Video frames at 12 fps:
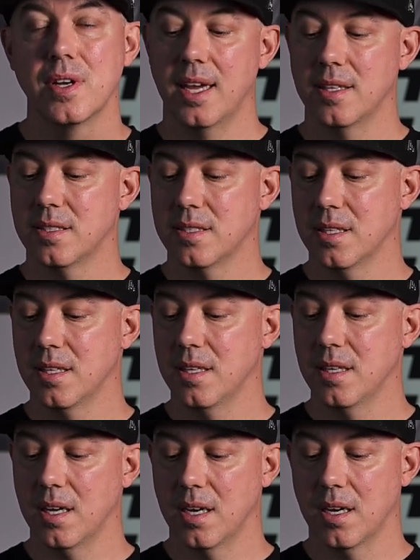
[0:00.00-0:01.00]
and
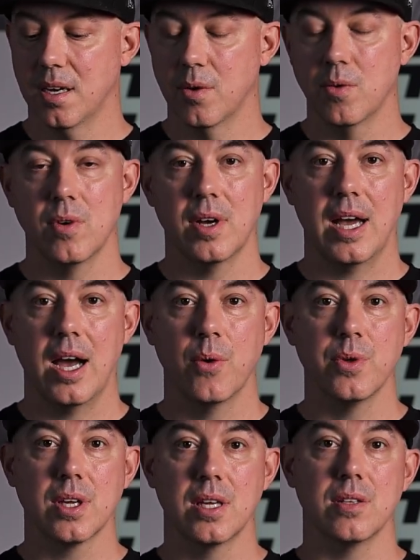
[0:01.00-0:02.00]
see how
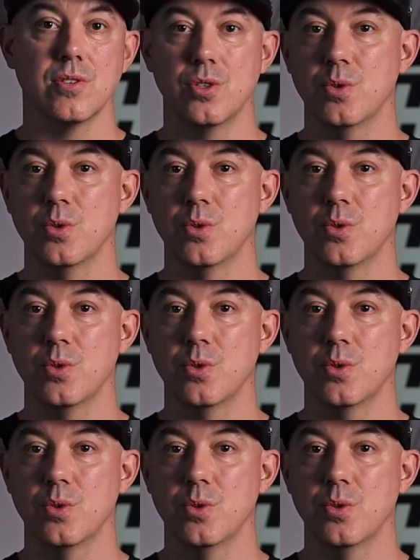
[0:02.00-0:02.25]
you can